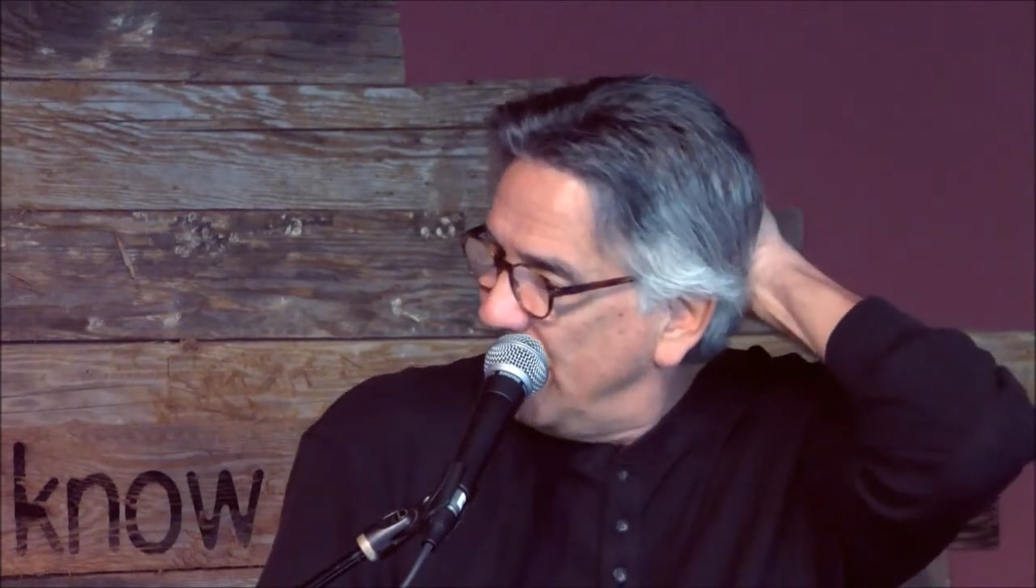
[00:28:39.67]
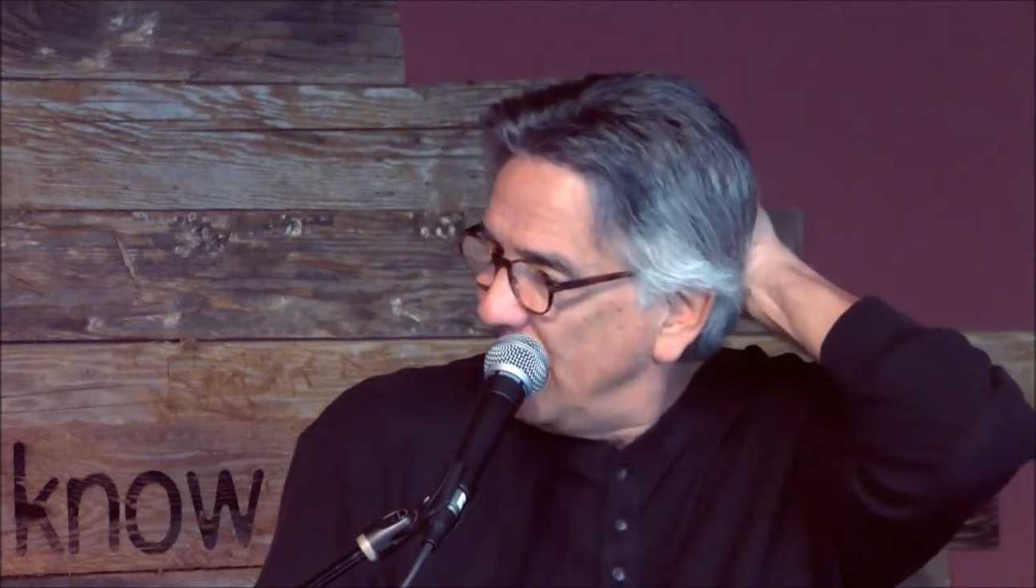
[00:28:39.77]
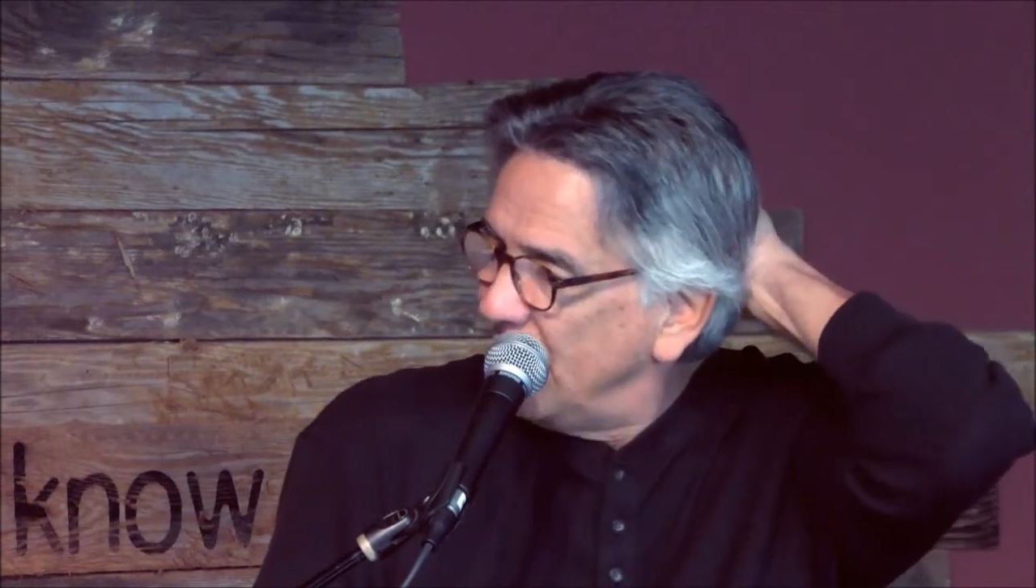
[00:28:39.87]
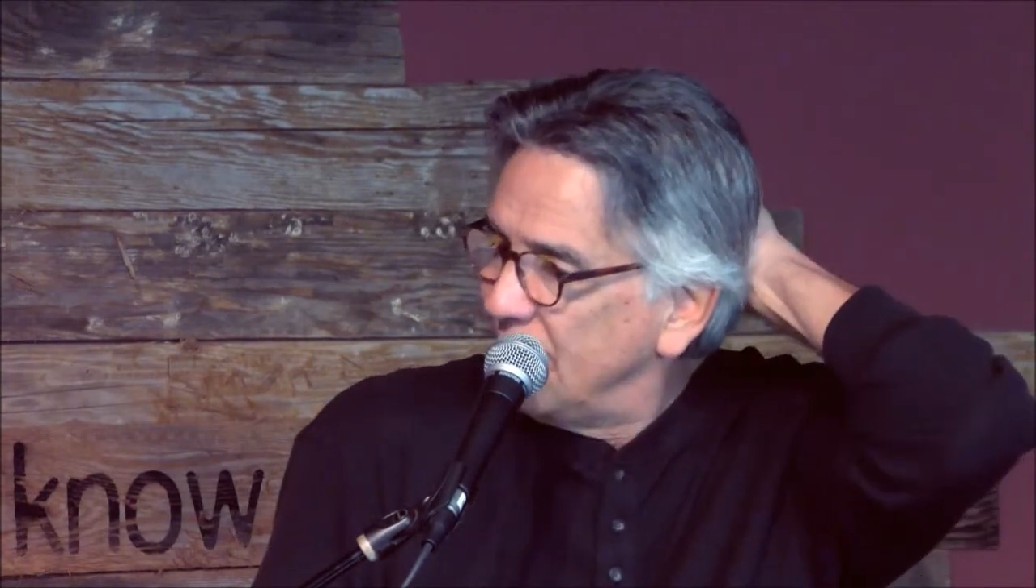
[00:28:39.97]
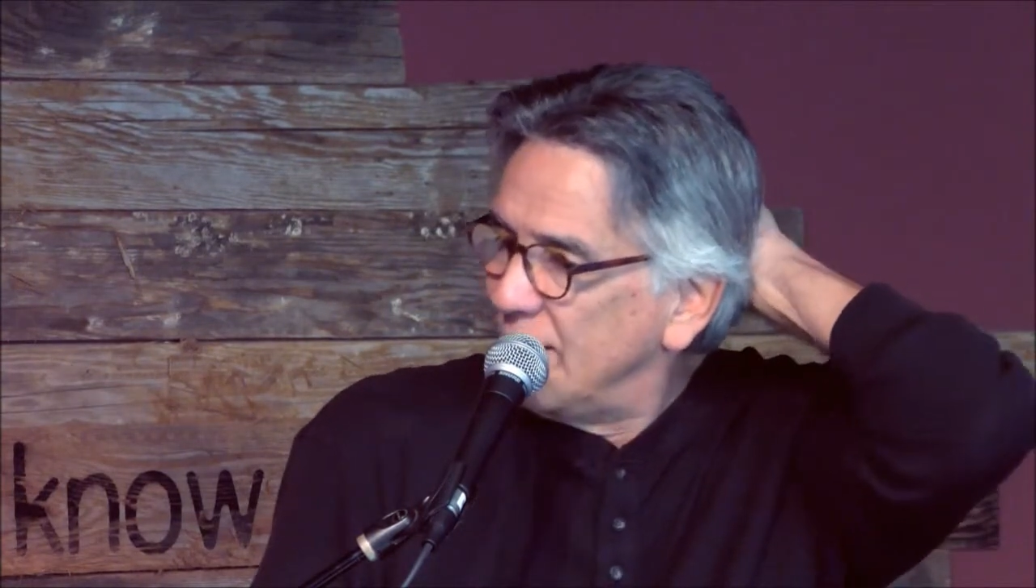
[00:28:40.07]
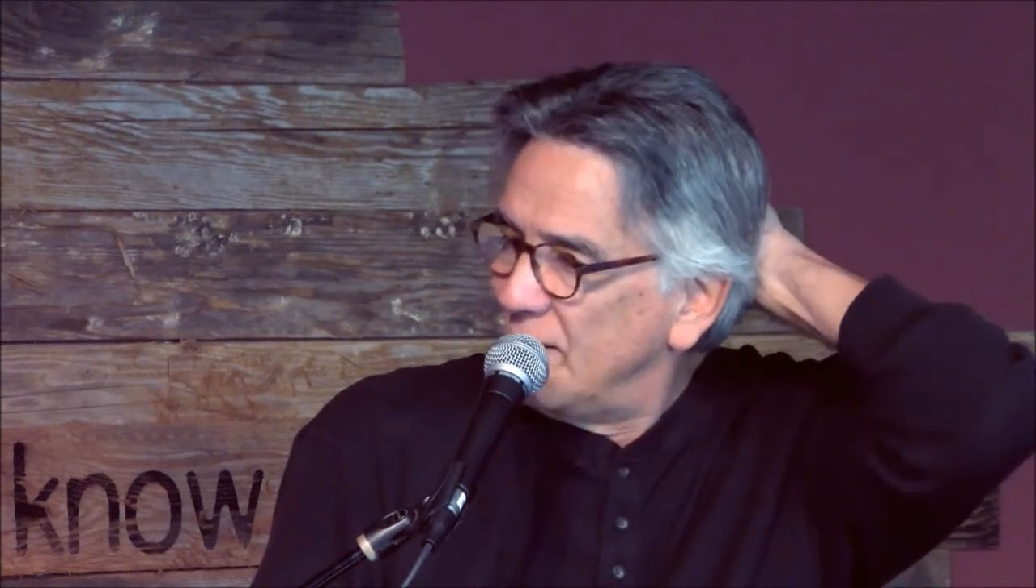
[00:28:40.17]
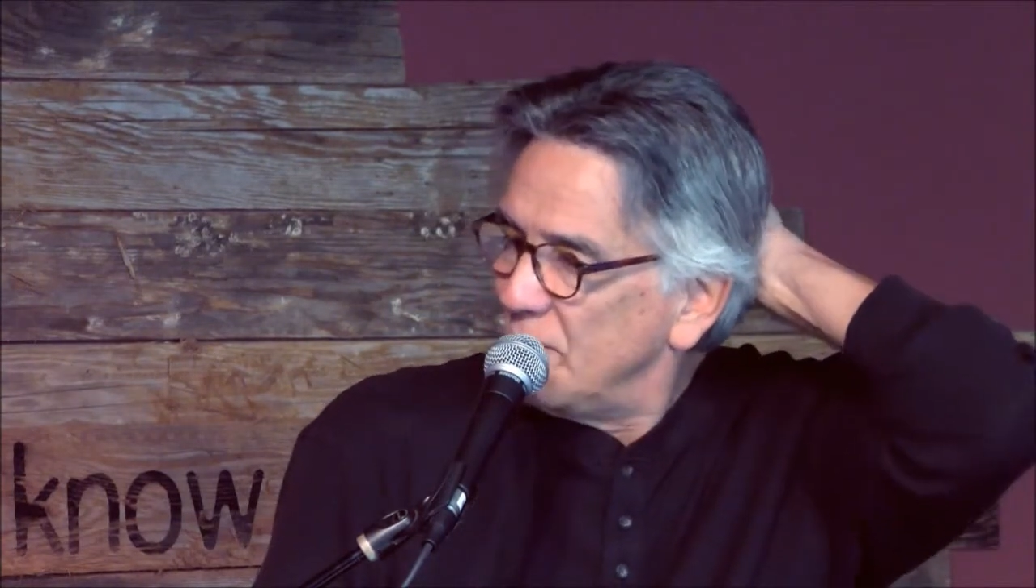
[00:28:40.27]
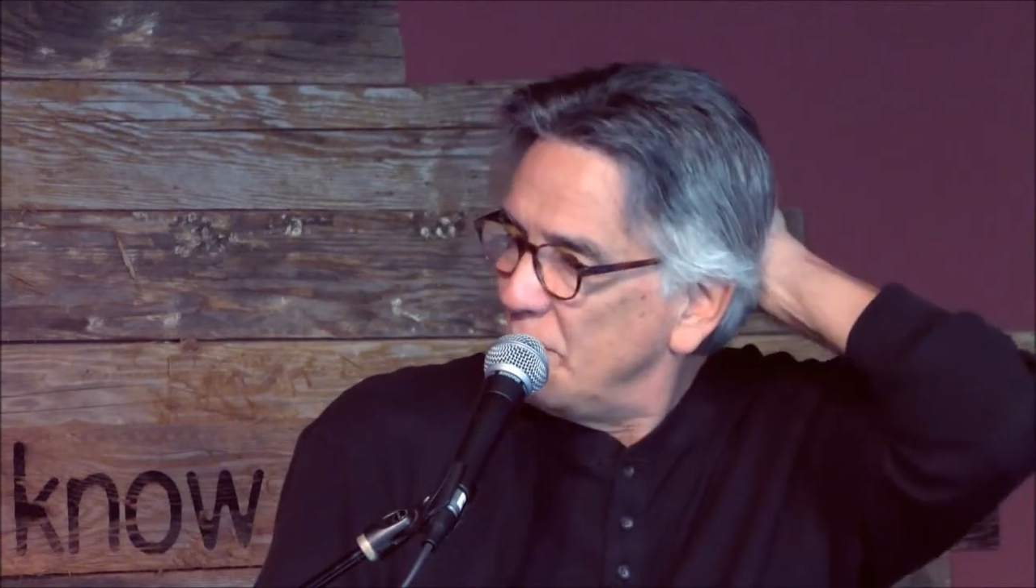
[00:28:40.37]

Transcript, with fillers: and uh,